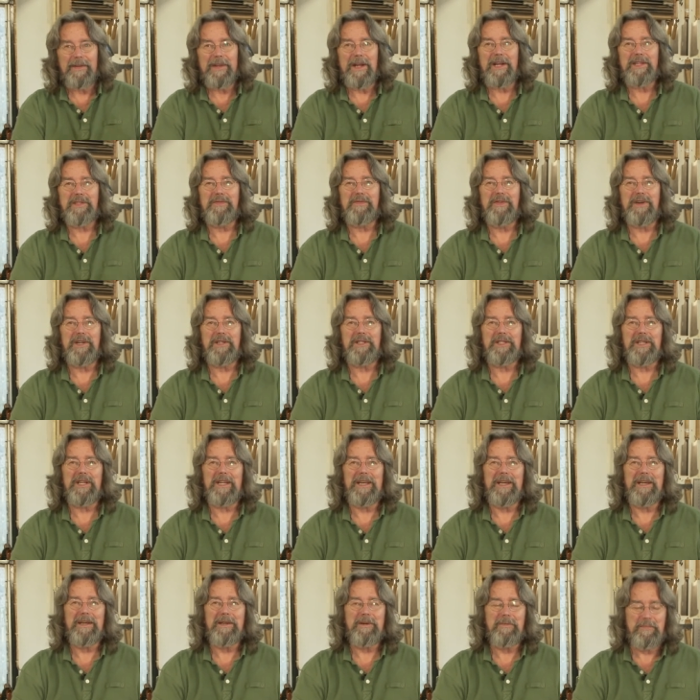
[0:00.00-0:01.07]
That's
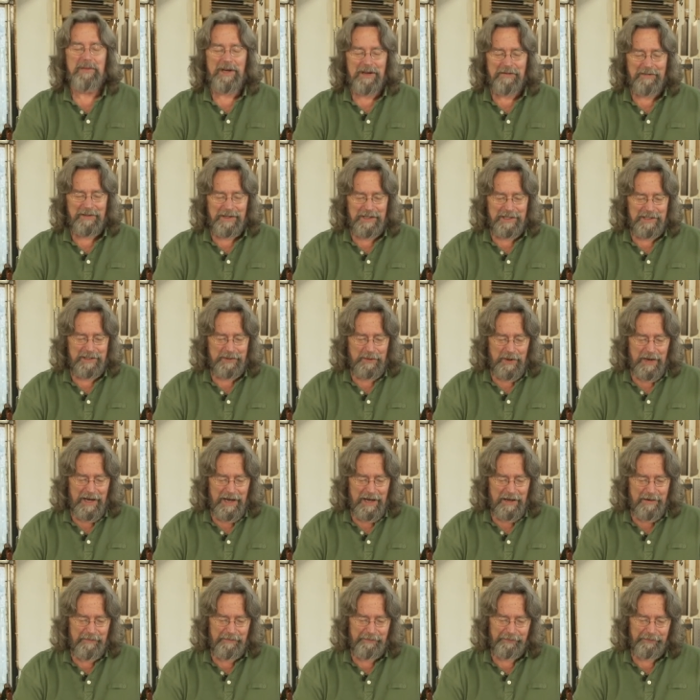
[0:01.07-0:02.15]
virtually perfectly
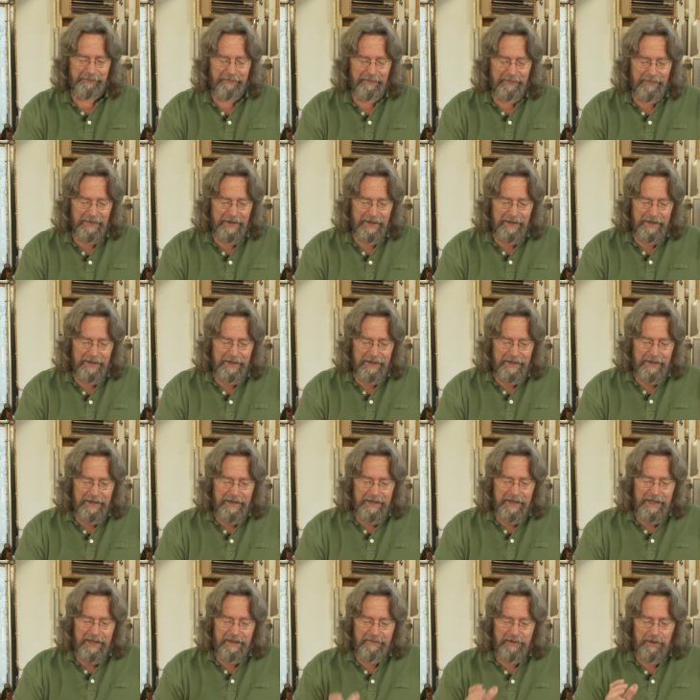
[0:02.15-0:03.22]
square.
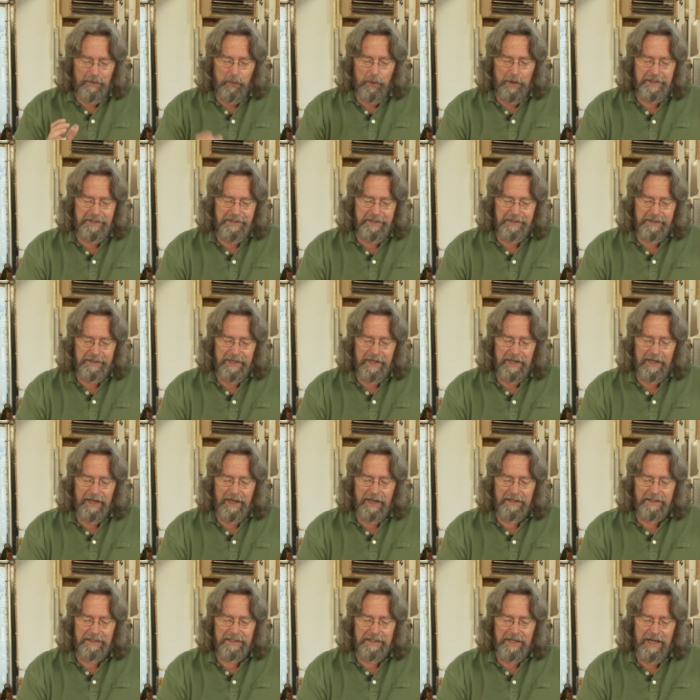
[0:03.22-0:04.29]
If it wasn't,
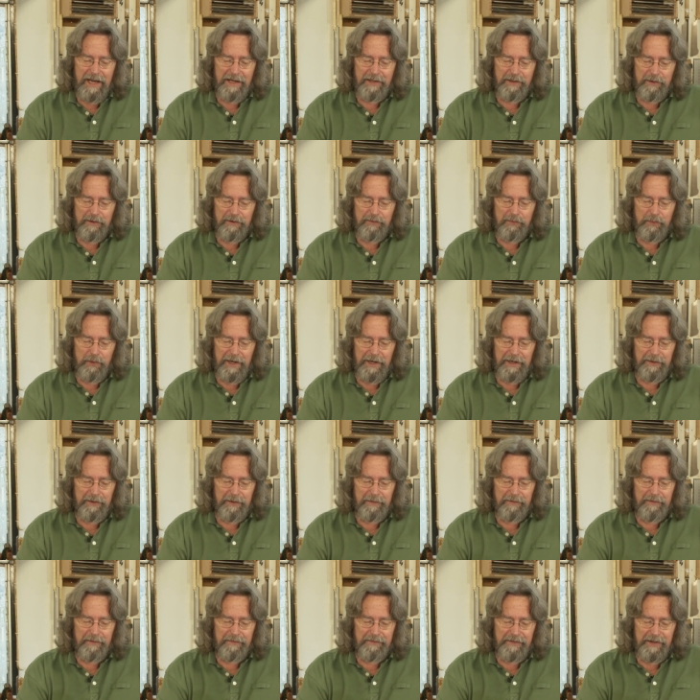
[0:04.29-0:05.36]
I'd slack off one
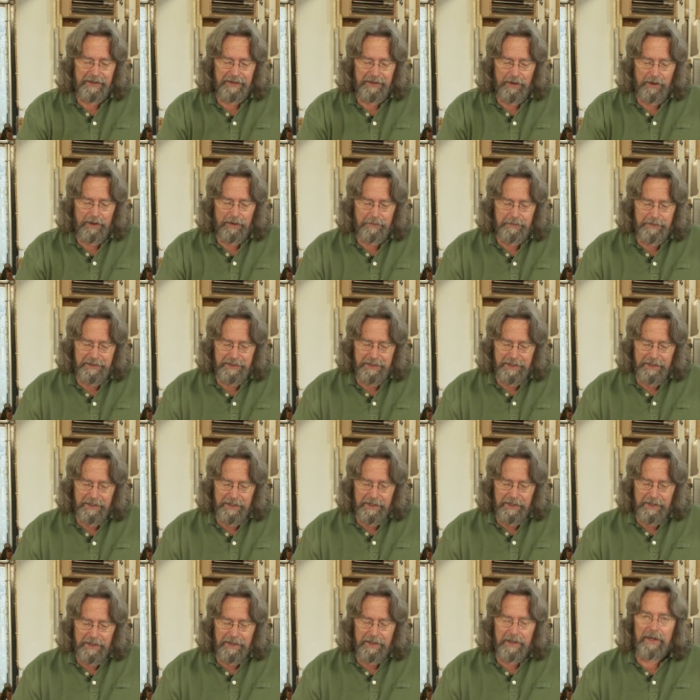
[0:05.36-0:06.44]
of the knobs
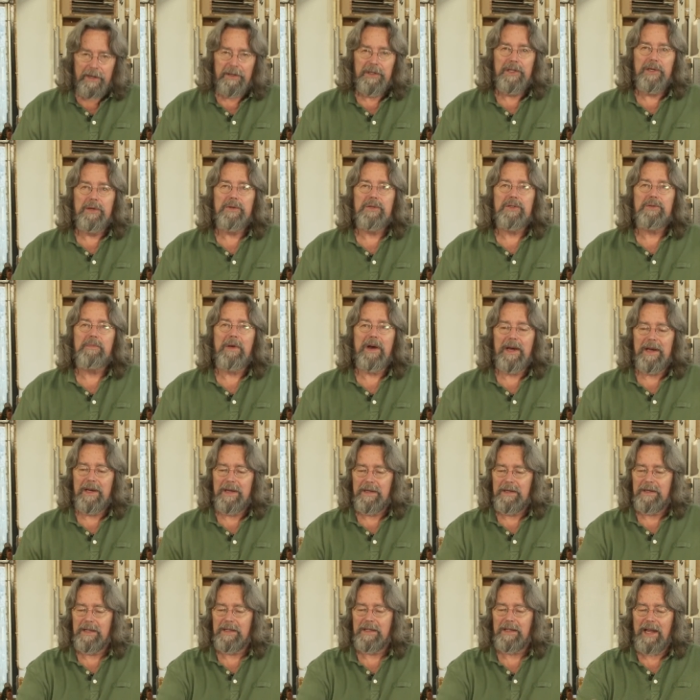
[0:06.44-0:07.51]
and use
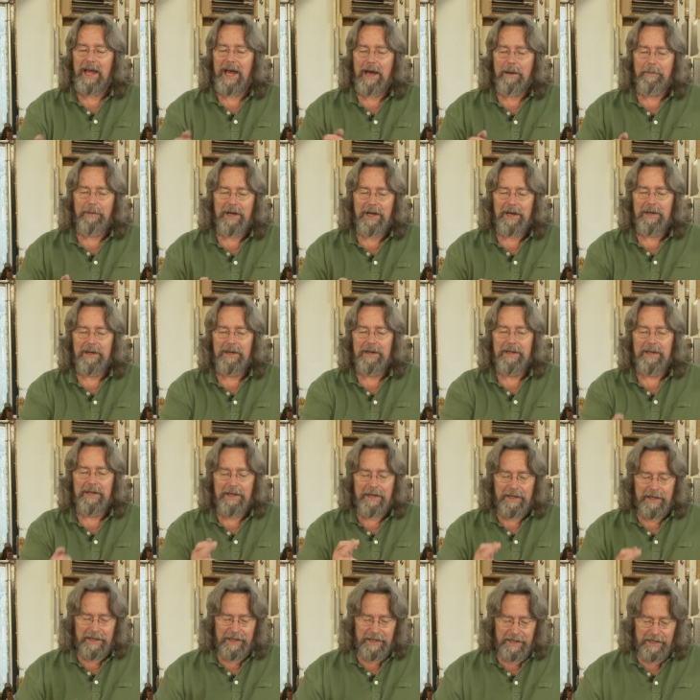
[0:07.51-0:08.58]
my little hammer
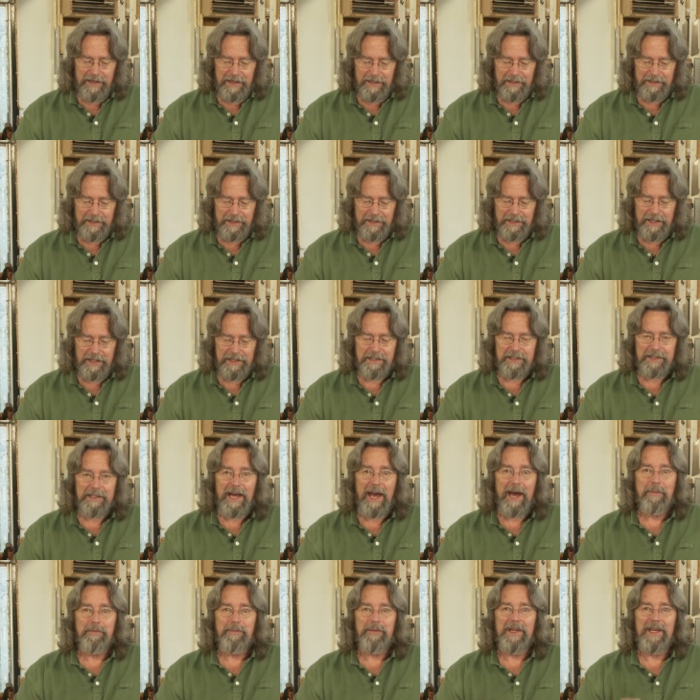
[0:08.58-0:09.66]
here to just
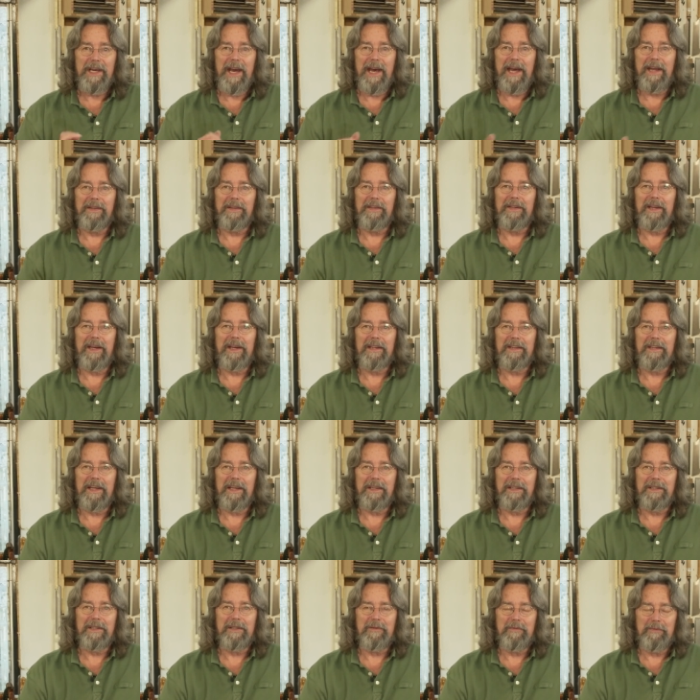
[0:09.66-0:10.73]
tap the end, I
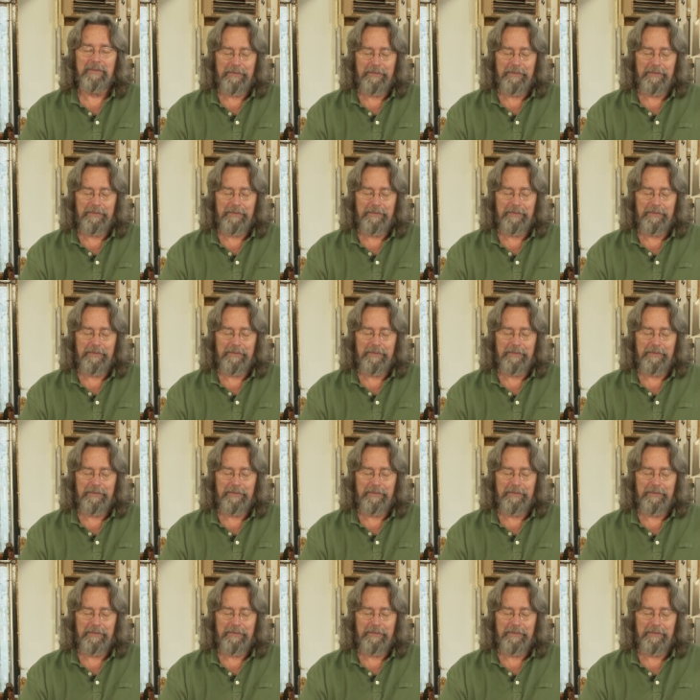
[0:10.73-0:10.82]
think.